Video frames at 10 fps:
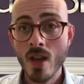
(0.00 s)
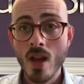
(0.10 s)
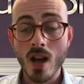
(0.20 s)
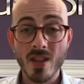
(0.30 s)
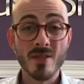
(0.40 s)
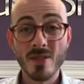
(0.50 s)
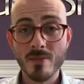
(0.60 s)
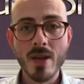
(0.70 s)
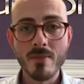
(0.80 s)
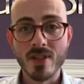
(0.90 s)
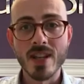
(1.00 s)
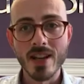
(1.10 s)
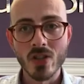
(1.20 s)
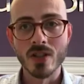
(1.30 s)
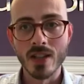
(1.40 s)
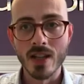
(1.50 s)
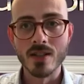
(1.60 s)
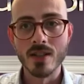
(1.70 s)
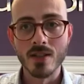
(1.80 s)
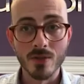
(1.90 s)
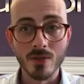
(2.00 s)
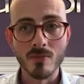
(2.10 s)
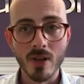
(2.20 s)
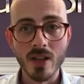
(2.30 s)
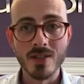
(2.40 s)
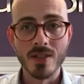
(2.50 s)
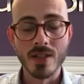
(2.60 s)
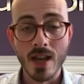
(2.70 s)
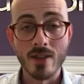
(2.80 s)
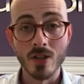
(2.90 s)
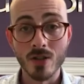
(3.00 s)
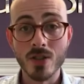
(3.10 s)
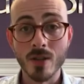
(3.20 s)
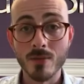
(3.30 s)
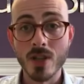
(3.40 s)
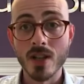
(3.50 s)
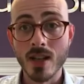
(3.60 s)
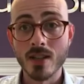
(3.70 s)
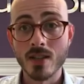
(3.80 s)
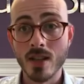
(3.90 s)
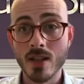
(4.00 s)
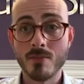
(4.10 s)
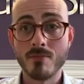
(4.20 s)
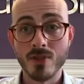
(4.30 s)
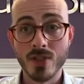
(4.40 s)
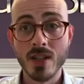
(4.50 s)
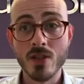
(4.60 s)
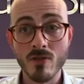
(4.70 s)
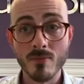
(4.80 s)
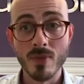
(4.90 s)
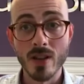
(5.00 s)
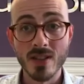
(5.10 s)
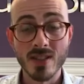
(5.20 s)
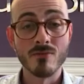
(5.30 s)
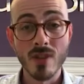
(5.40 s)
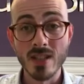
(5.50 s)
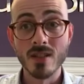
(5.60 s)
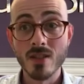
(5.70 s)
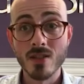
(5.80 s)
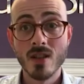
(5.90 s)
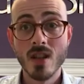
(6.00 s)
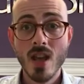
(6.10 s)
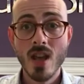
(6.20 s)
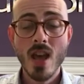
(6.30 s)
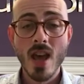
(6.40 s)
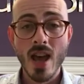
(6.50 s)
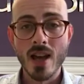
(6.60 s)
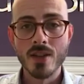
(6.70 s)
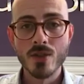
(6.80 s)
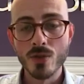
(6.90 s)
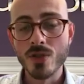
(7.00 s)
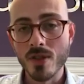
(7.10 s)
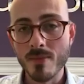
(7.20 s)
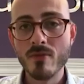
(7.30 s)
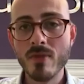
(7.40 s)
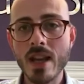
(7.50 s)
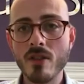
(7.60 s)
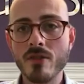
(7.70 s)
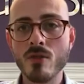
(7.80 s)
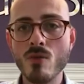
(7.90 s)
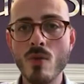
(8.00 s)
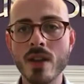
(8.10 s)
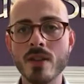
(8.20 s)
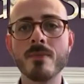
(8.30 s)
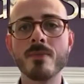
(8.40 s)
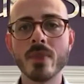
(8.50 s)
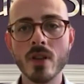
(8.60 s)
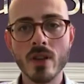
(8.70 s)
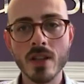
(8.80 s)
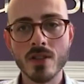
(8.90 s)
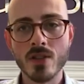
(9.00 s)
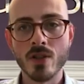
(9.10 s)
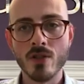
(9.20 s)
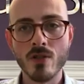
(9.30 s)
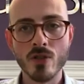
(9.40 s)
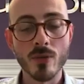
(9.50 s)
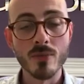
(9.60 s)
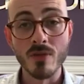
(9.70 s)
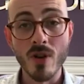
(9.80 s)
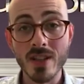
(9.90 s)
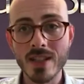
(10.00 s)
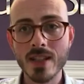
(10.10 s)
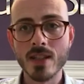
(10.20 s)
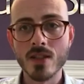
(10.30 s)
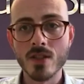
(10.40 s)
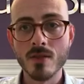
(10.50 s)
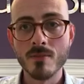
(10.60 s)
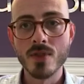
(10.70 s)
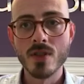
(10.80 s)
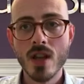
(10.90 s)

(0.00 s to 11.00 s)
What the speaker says: The main protection against these sort of complaints is to have a good subject access procedure in place in readiness. And also it can be really helpful when looking to adopt new IT systems